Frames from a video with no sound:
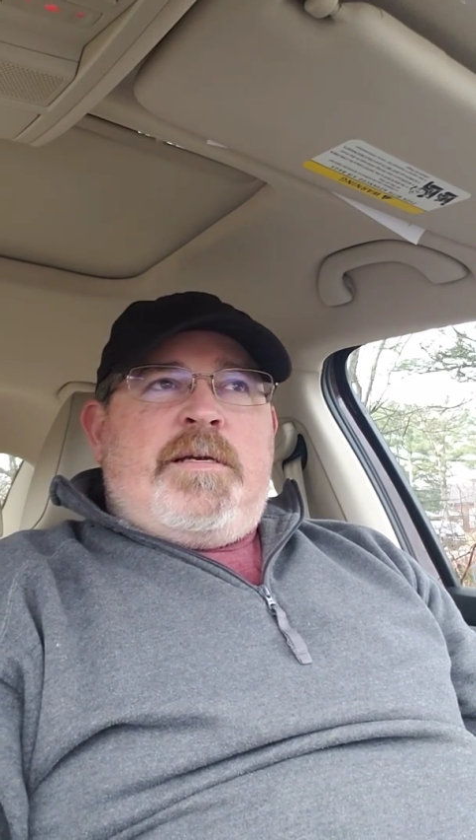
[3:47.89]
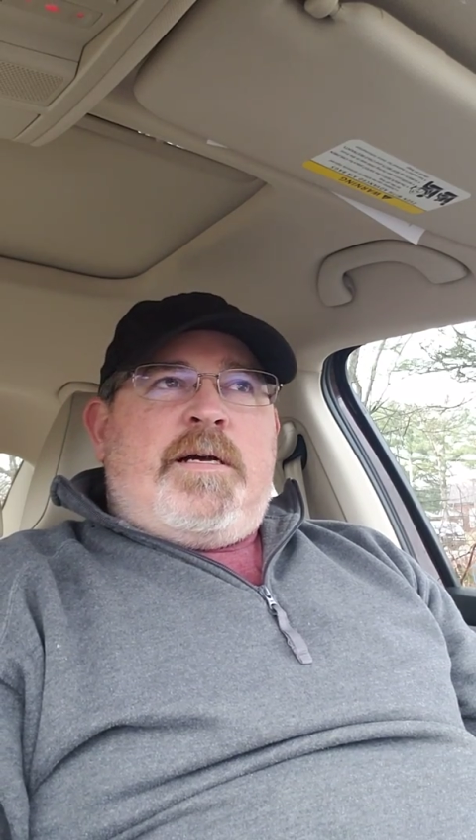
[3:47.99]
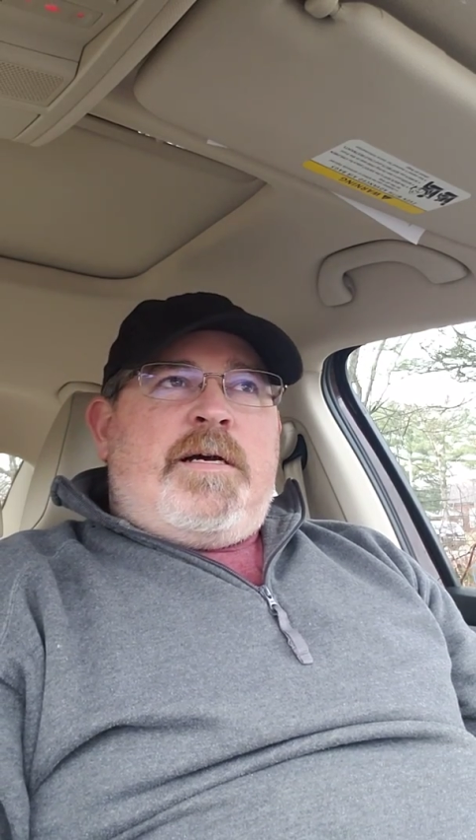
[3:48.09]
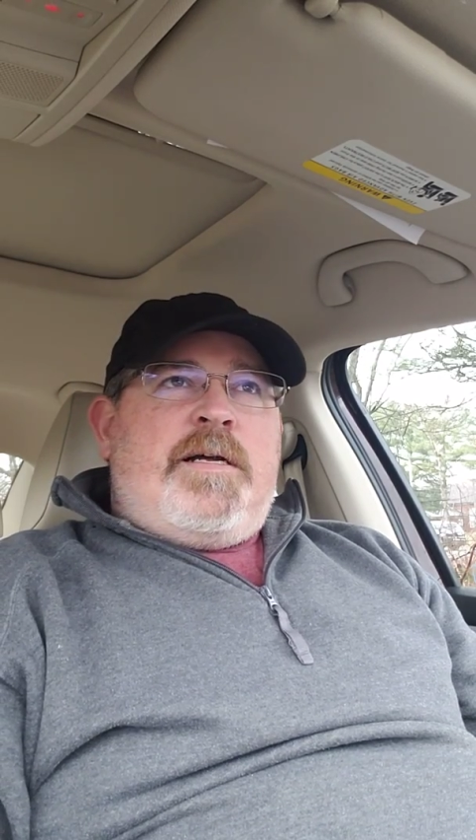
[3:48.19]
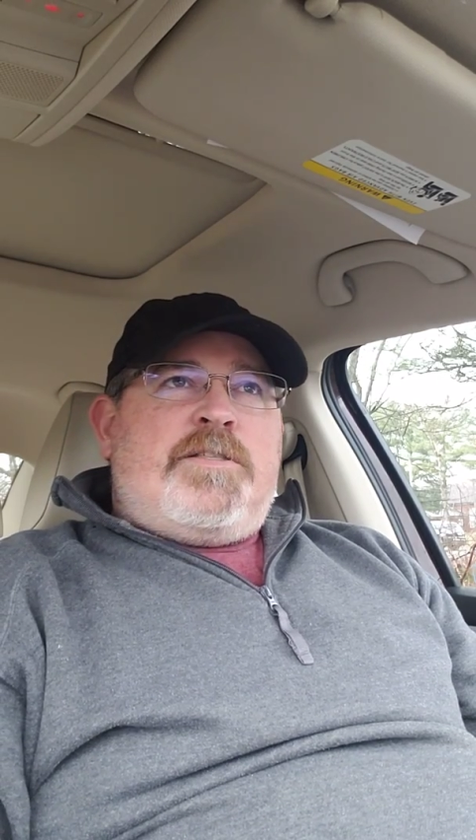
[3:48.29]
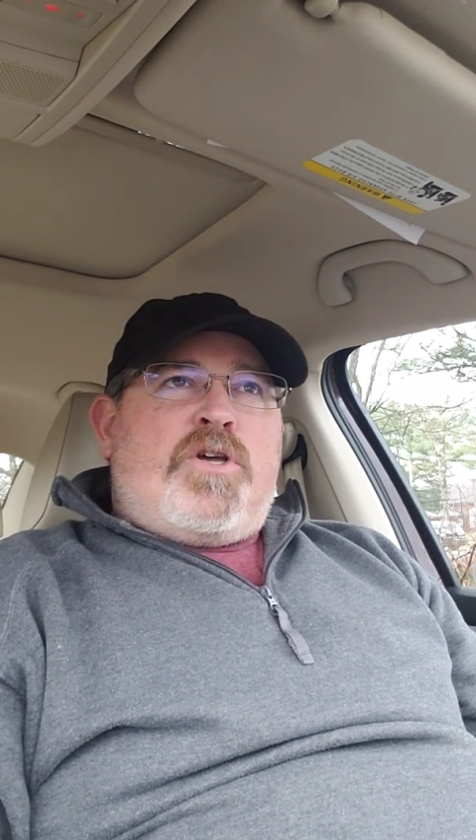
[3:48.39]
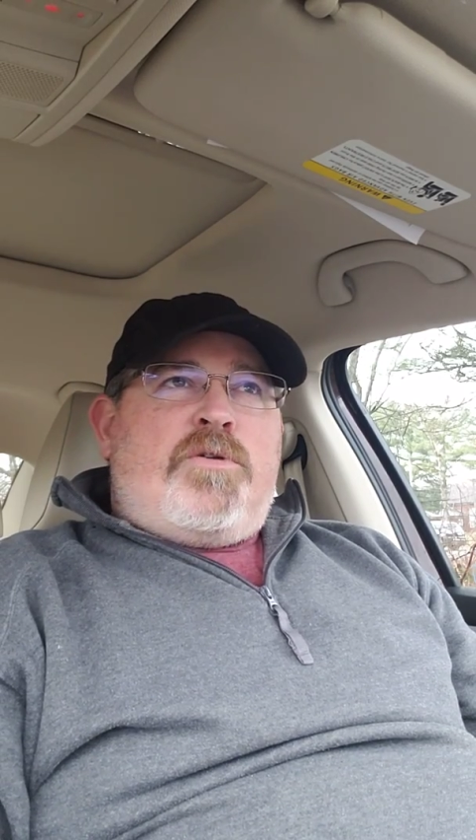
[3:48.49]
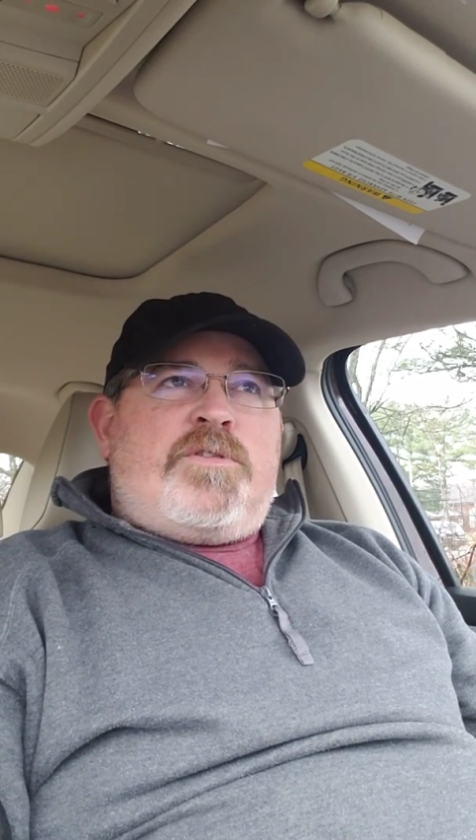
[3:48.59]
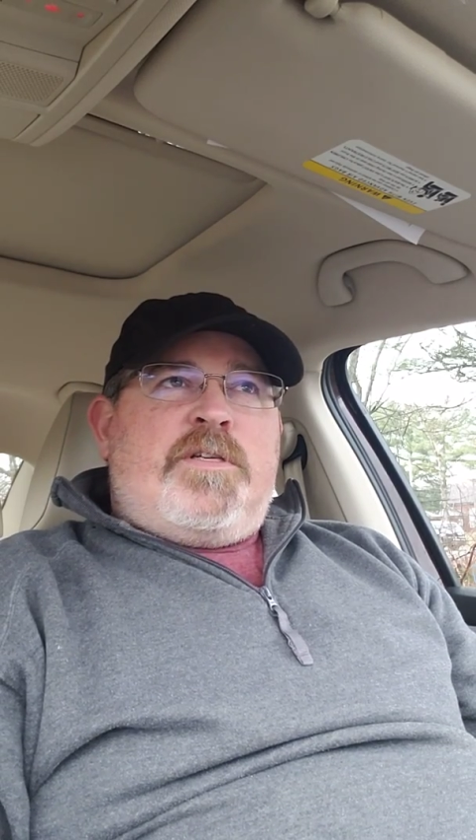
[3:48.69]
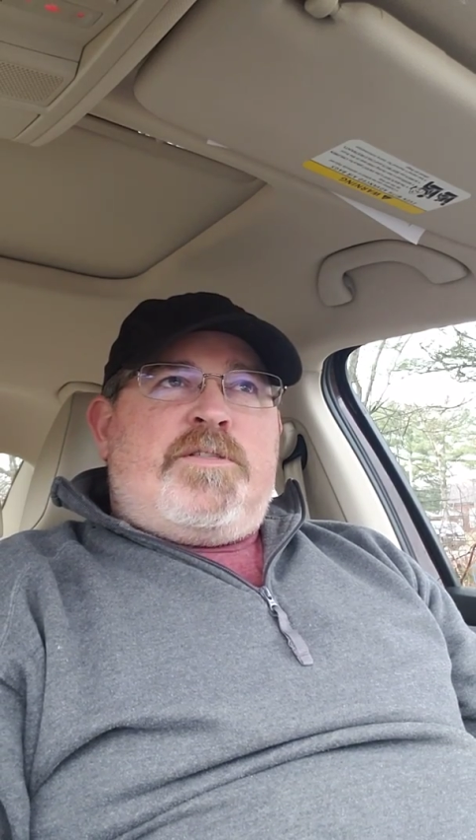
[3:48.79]

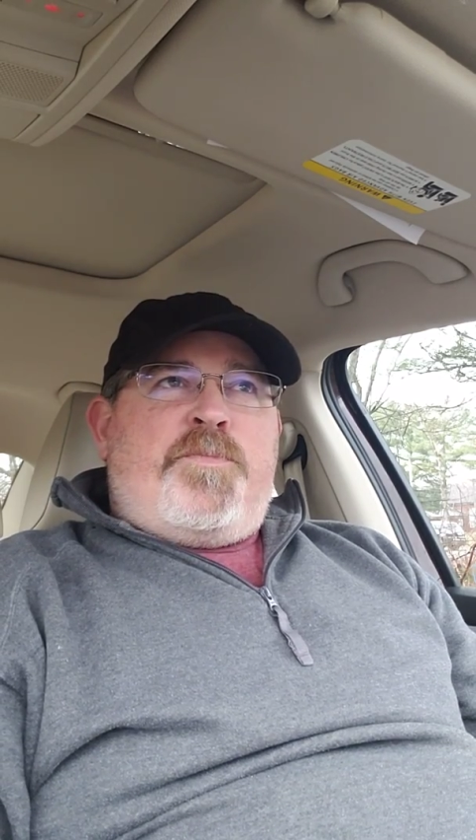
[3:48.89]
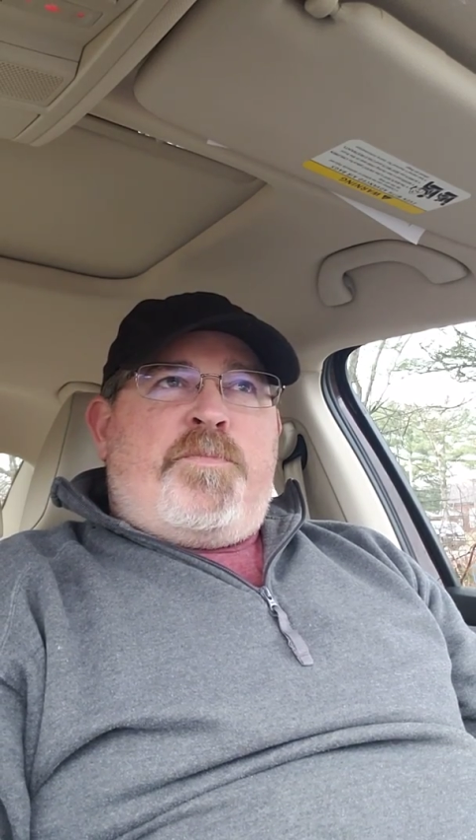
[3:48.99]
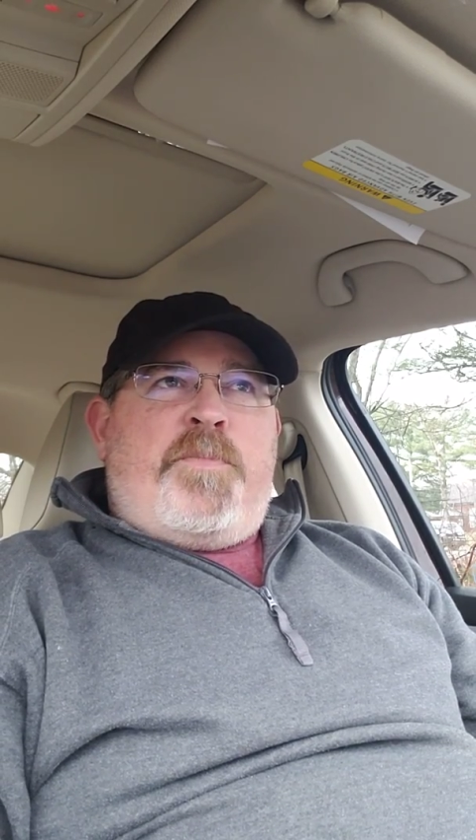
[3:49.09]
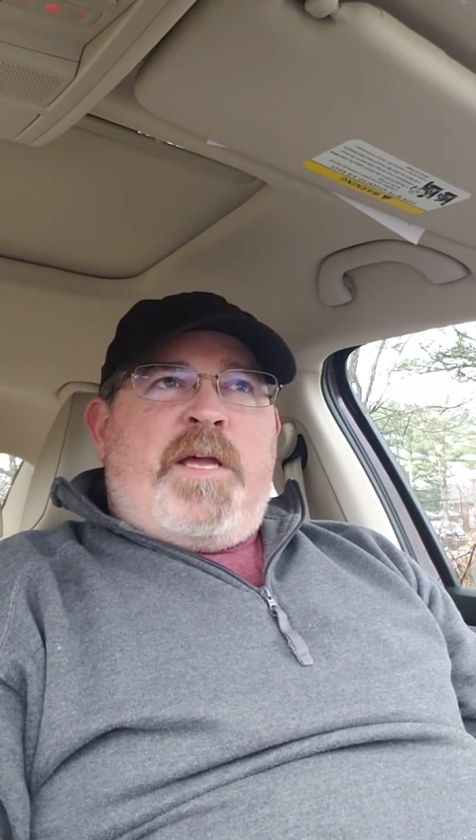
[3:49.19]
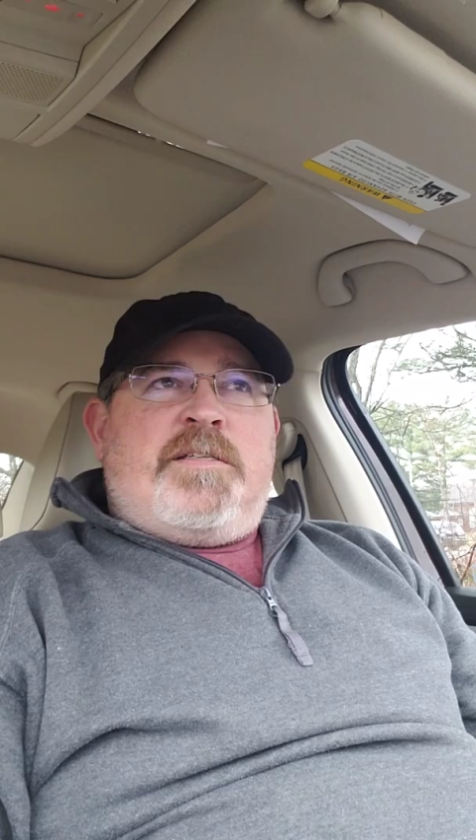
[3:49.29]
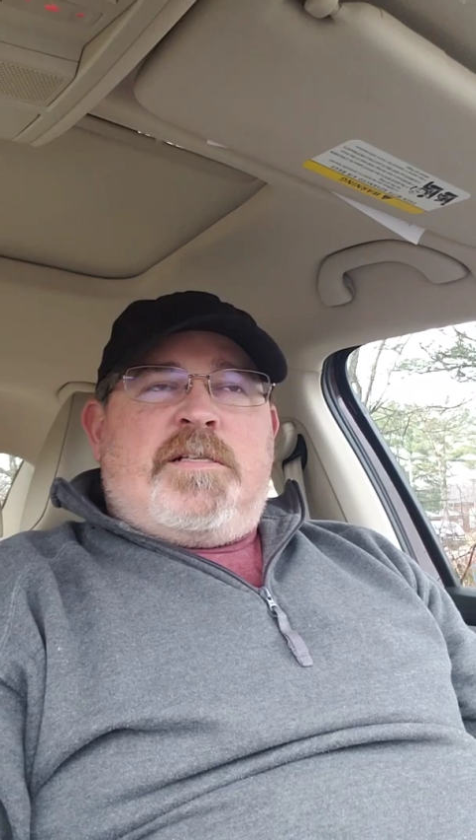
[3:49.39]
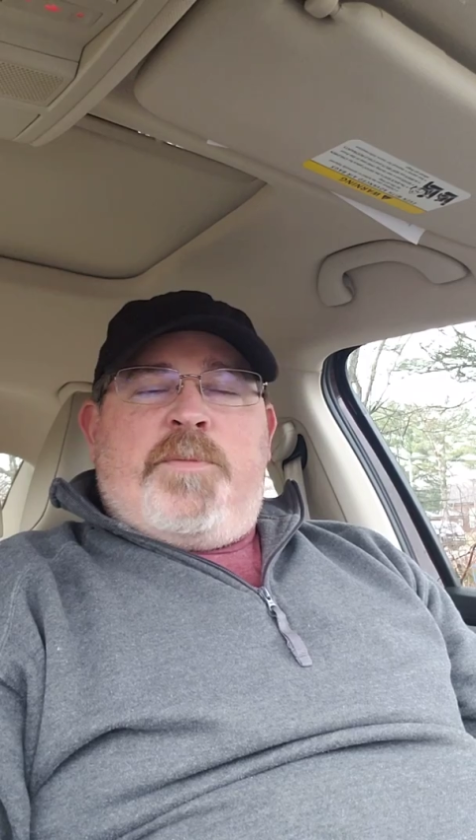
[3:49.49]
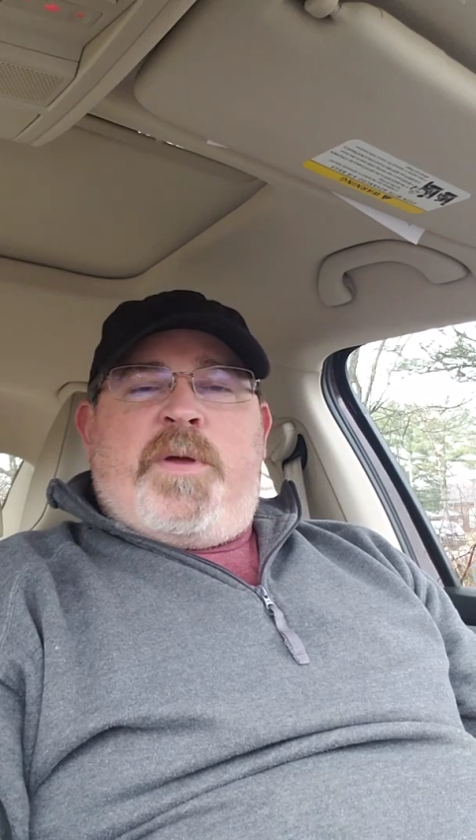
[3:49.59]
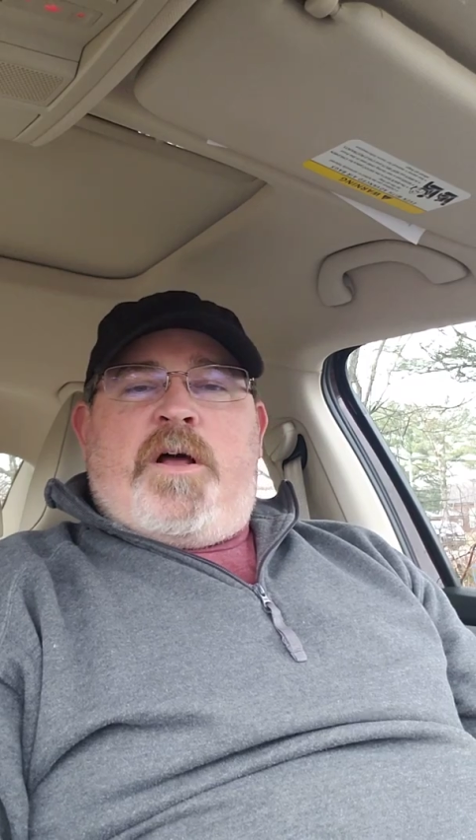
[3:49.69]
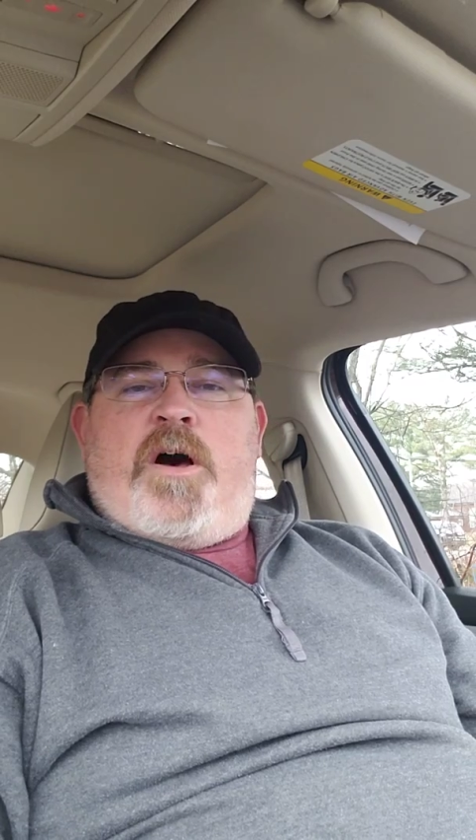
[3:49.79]
It's basically
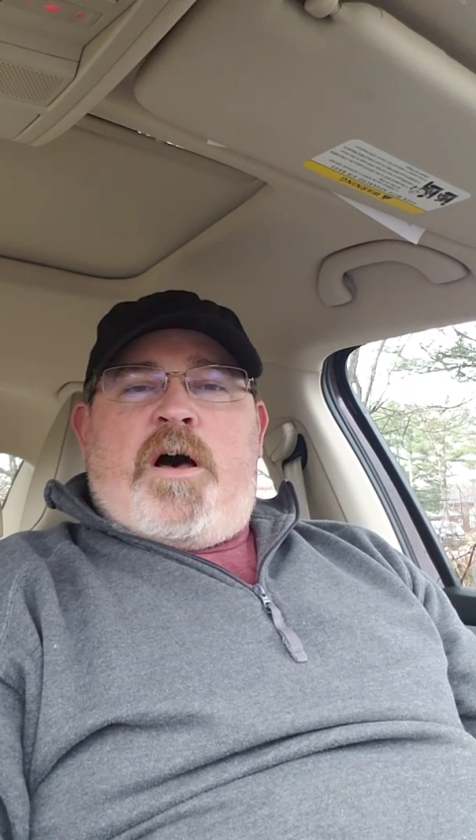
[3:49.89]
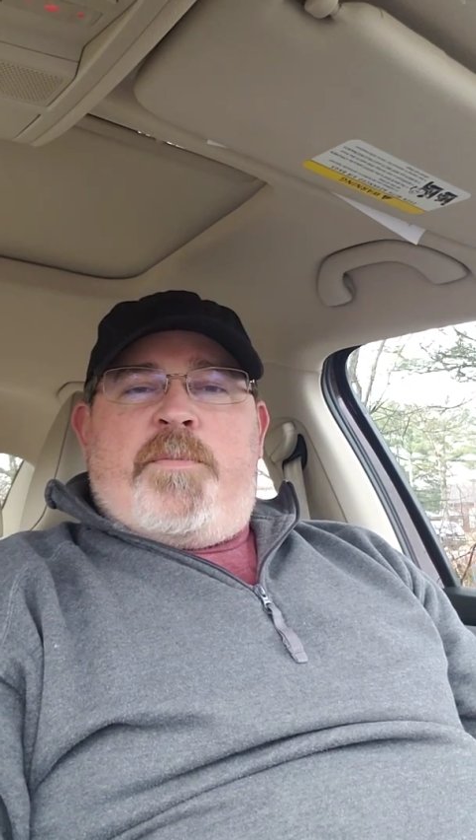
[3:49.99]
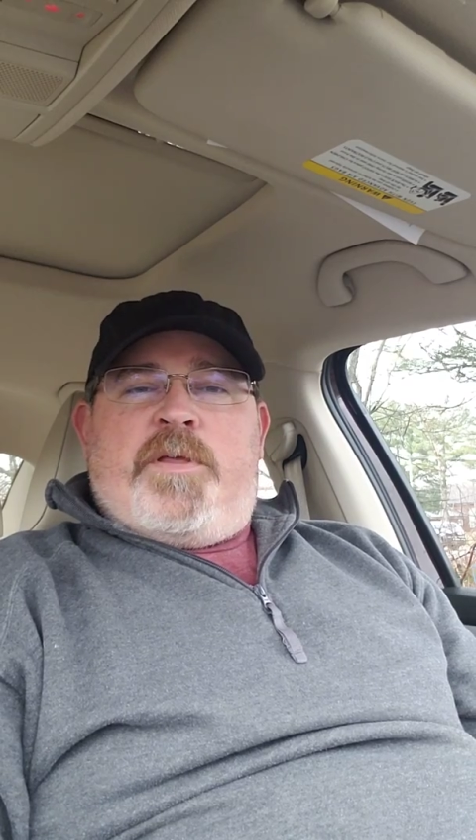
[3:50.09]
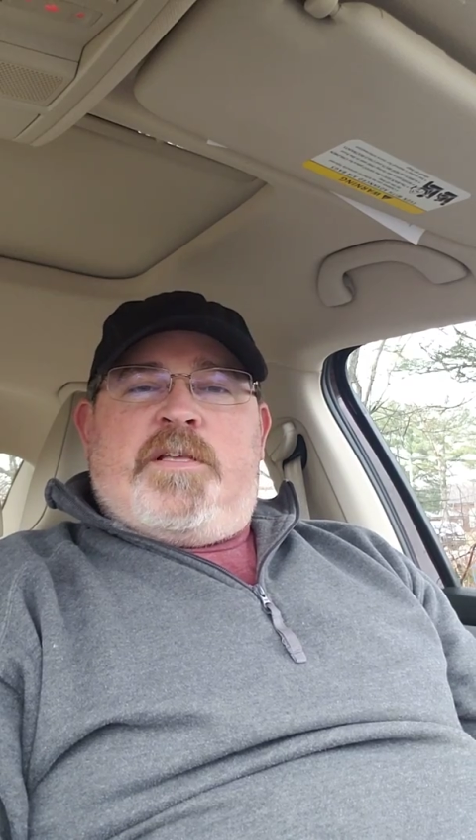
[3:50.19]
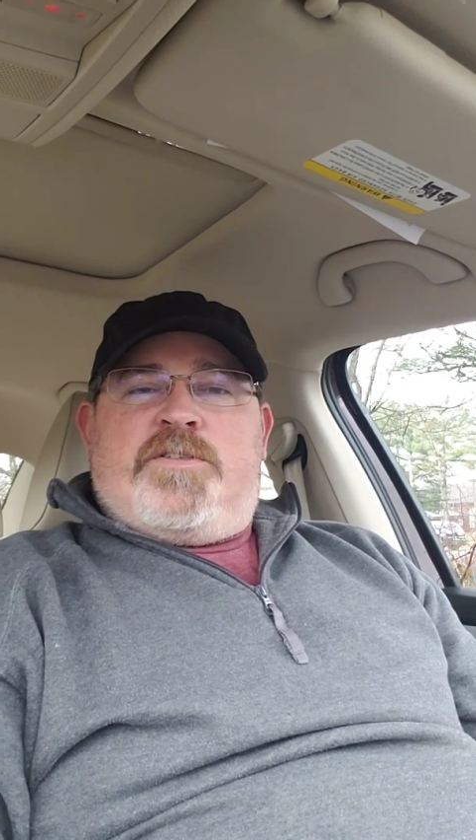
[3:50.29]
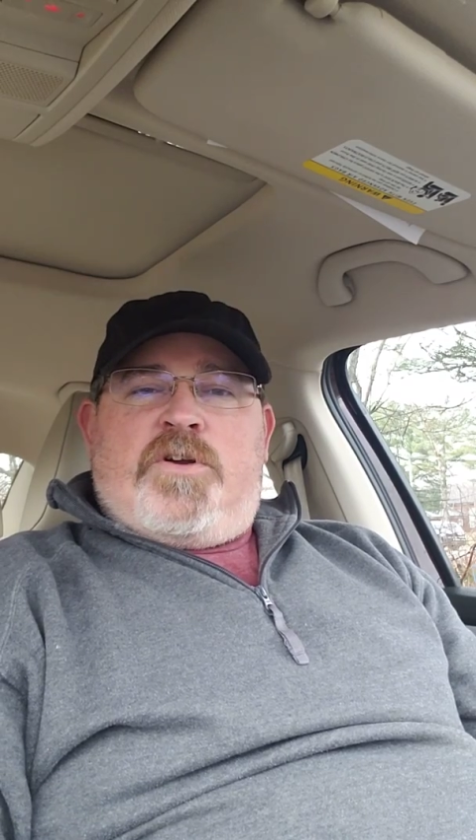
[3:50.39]
been a hobby that's